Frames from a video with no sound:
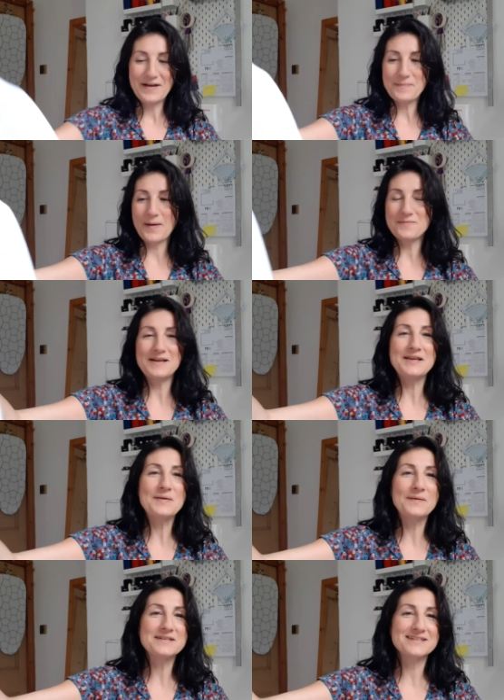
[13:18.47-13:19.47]
But I'm really
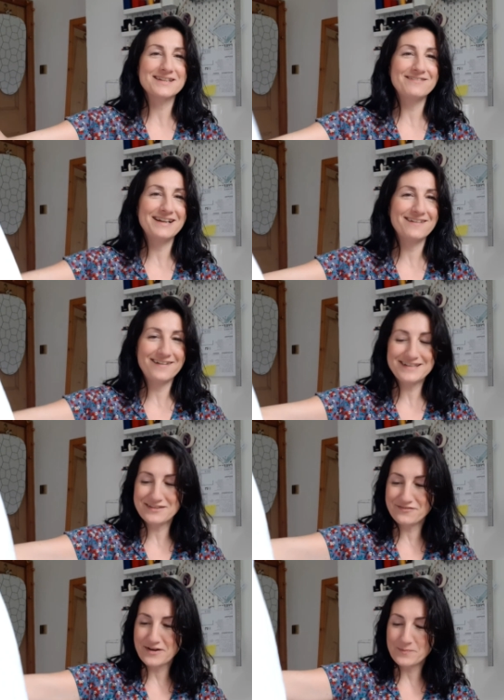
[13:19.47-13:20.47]
annoyed because I really liked the
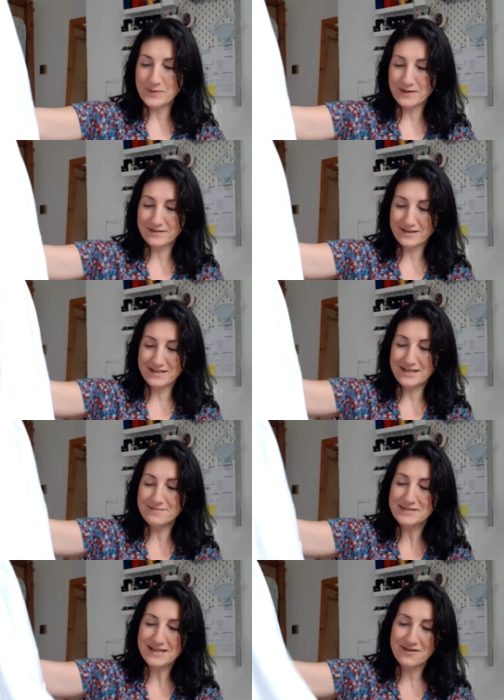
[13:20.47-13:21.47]
fabric, and he
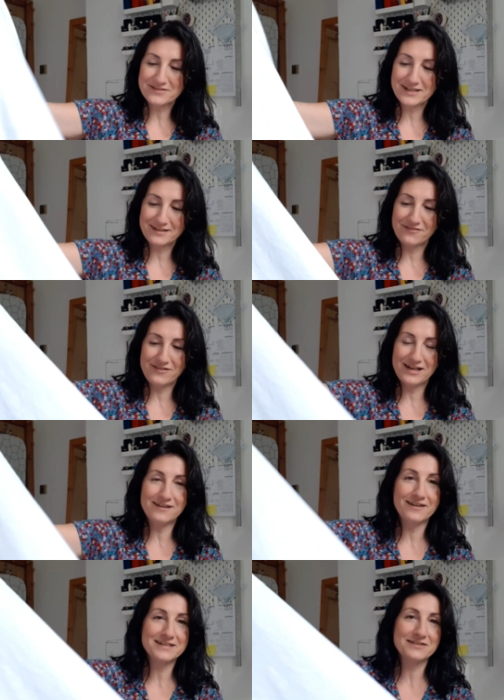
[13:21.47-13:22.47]
himself said he really
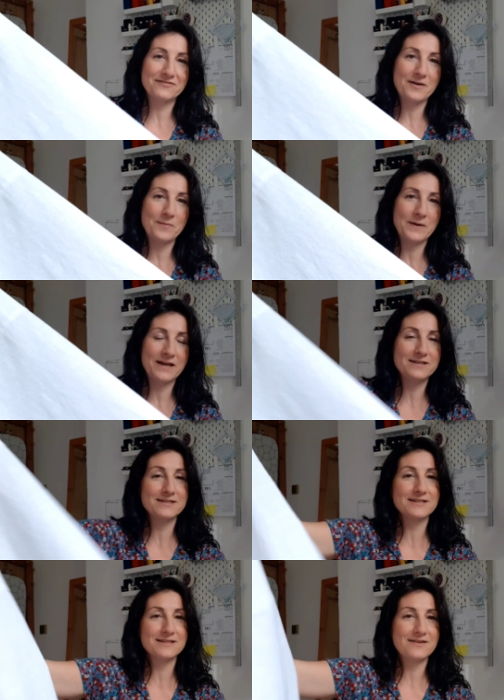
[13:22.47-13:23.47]
likes the fabric. He
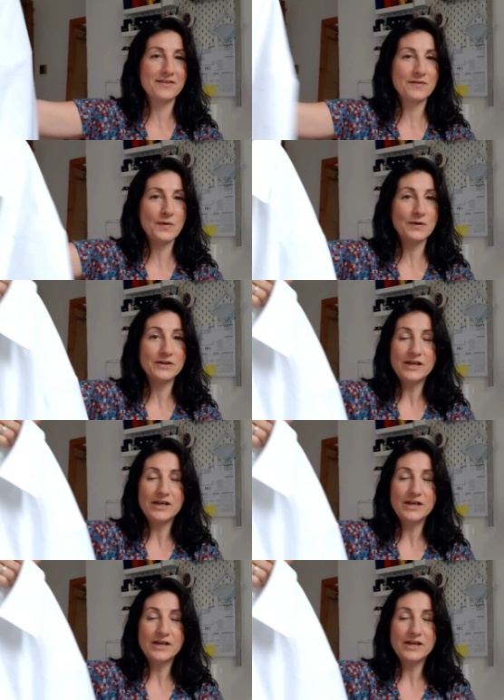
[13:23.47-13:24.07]
just doesn't like the collar.